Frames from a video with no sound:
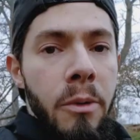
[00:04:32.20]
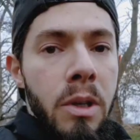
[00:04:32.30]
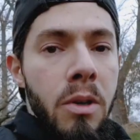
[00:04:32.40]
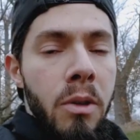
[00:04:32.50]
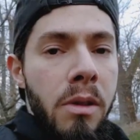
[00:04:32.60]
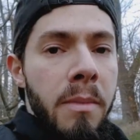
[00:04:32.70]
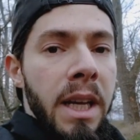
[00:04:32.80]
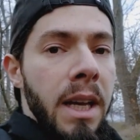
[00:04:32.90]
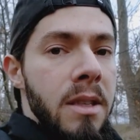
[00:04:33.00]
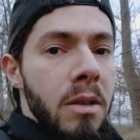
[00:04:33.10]
I will go with
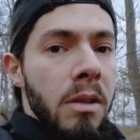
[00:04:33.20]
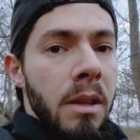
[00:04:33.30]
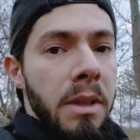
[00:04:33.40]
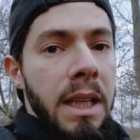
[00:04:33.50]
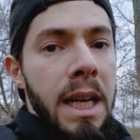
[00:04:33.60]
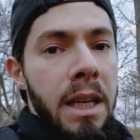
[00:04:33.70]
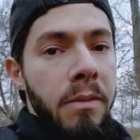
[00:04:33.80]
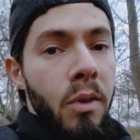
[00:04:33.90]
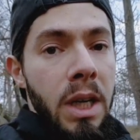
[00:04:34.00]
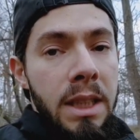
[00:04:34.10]
my ISO something like
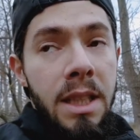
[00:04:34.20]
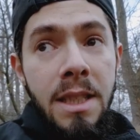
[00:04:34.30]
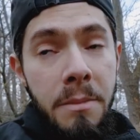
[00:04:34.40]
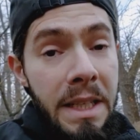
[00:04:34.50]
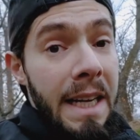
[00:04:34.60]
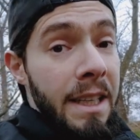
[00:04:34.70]
400 something.